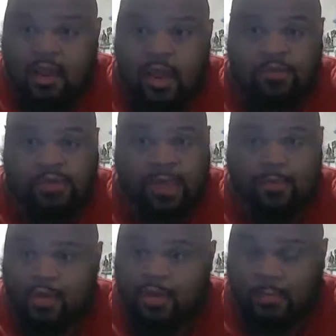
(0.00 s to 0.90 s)
It
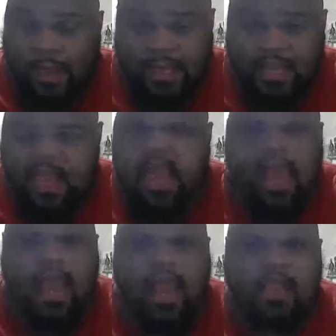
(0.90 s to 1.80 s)
was amazing.
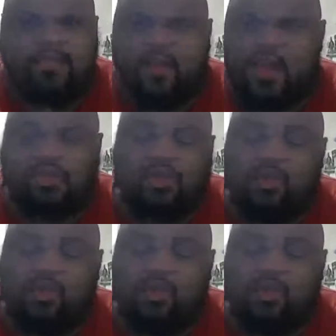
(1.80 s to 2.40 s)
it's funny. It's only